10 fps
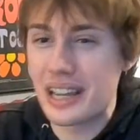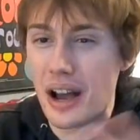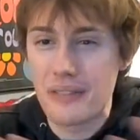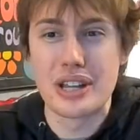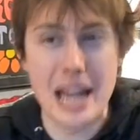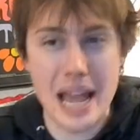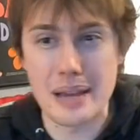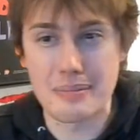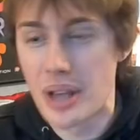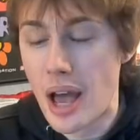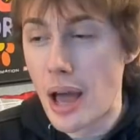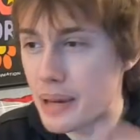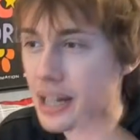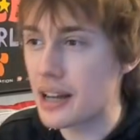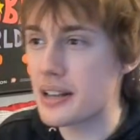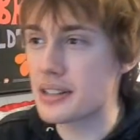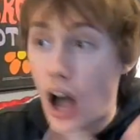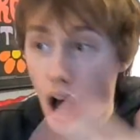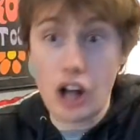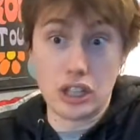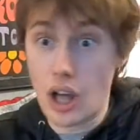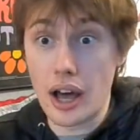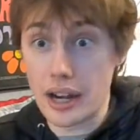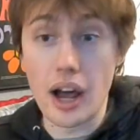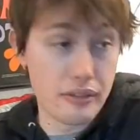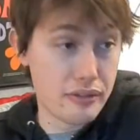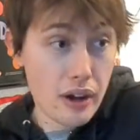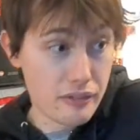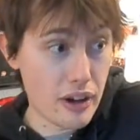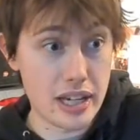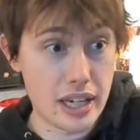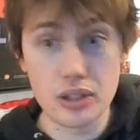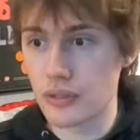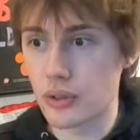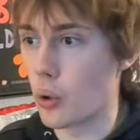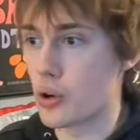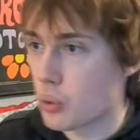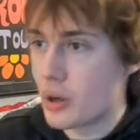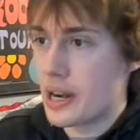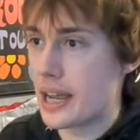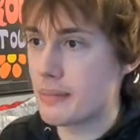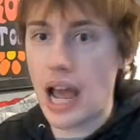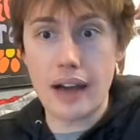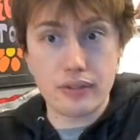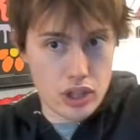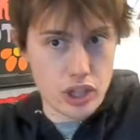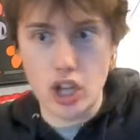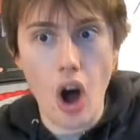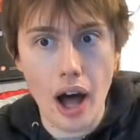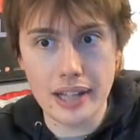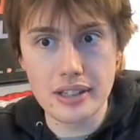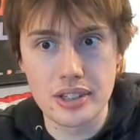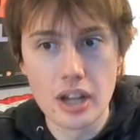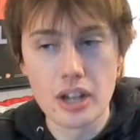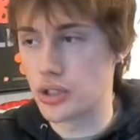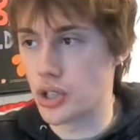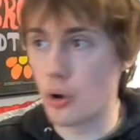of the names, because a lot of Vikings, of course, were named after the gods. So